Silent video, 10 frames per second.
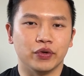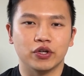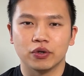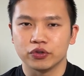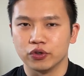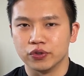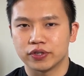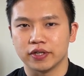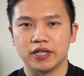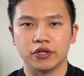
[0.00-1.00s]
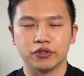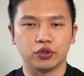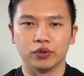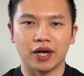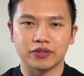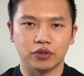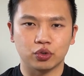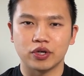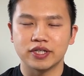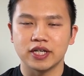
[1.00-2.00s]
we don't use the year
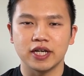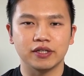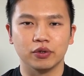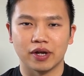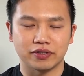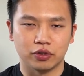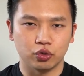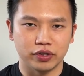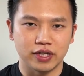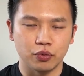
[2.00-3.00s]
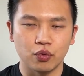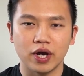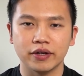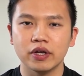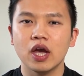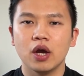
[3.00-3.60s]
2020, 2021.